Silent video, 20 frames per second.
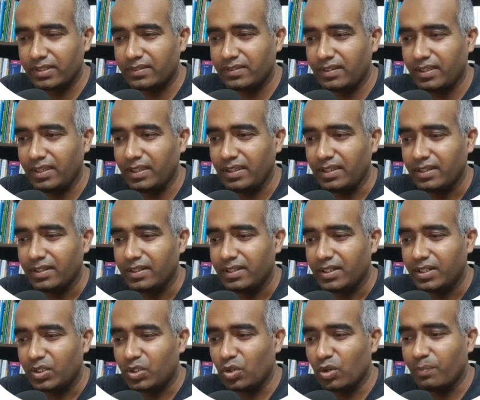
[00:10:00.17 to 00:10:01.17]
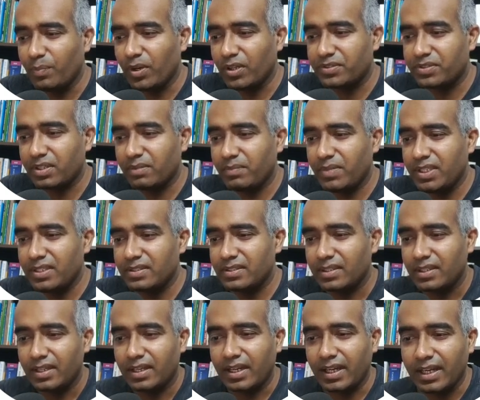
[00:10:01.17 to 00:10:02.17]
you can see true positive
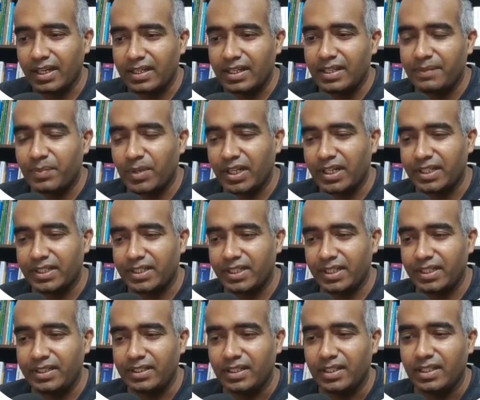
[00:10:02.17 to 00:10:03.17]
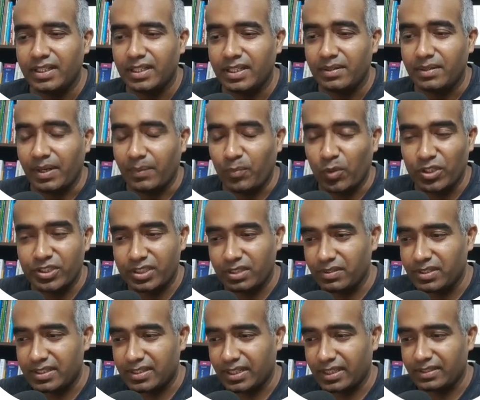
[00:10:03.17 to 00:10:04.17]
means correctly predicted
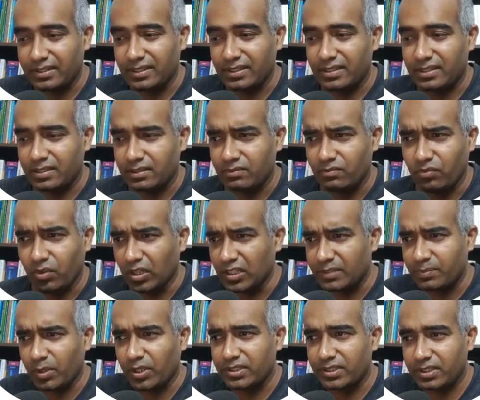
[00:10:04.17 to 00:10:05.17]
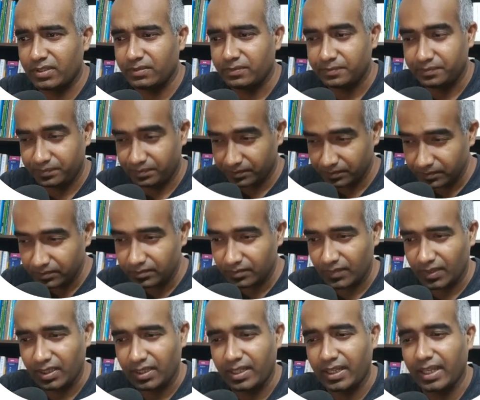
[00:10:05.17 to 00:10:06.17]
positive instances, false positive,
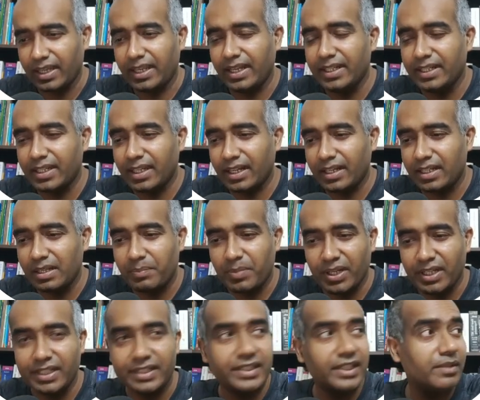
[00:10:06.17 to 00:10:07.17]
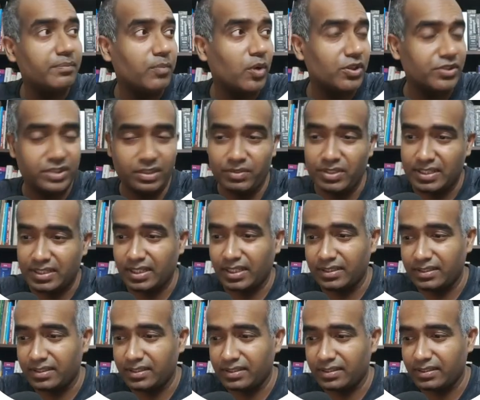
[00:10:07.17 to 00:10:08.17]
incorrectly predicted positive
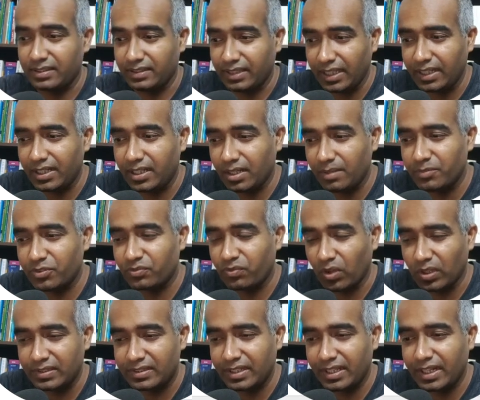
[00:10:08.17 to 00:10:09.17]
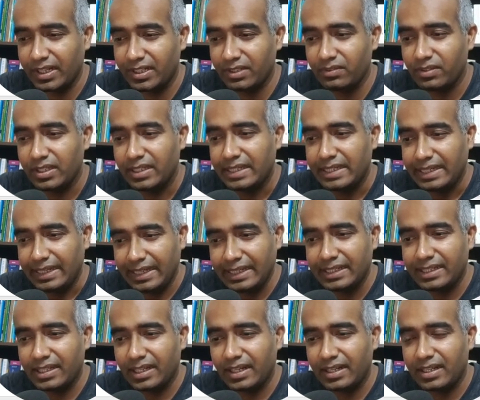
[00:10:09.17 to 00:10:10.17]
instances. Then comes false negative,
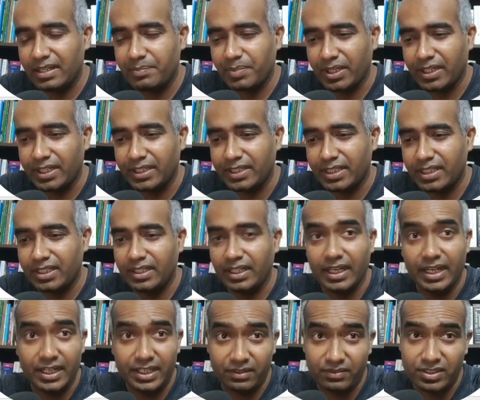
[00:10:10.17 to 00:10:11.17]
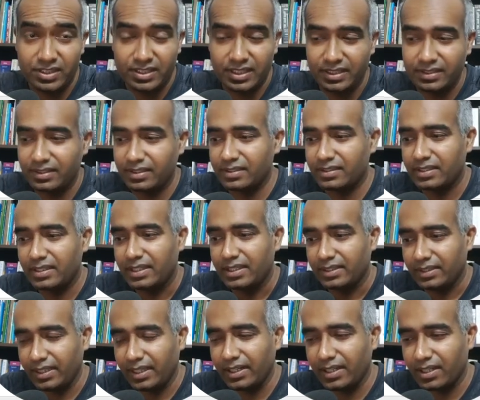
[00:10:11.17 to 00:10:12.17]
incorrectly predicted negative instances.
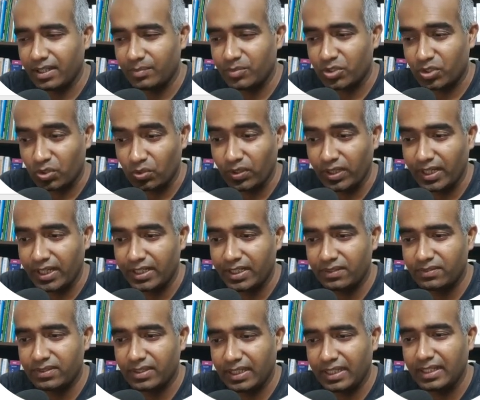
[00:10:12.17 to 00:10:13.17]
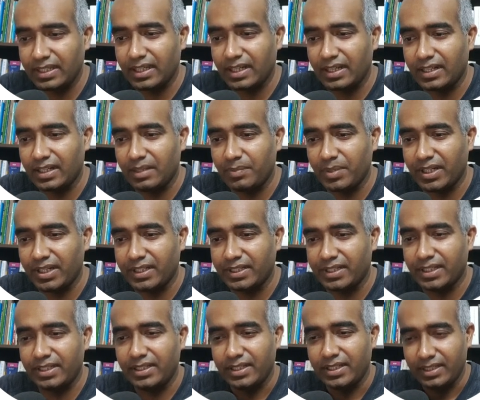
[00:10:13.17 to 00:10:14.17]
Then comes true negatives, incorrectly
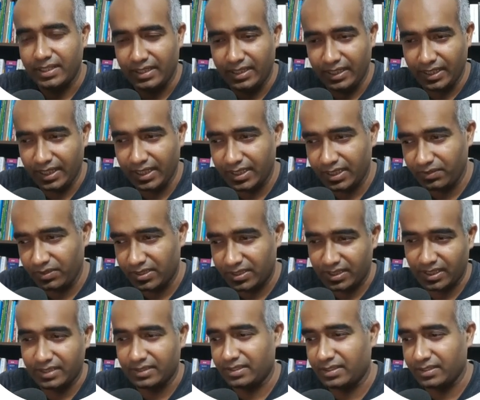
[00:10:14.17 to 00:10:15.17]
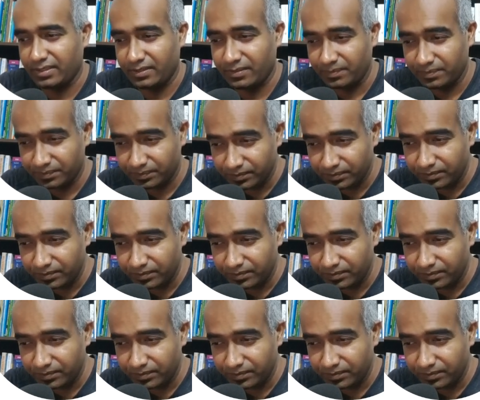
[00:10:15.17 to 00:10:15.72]
predicted negative instances.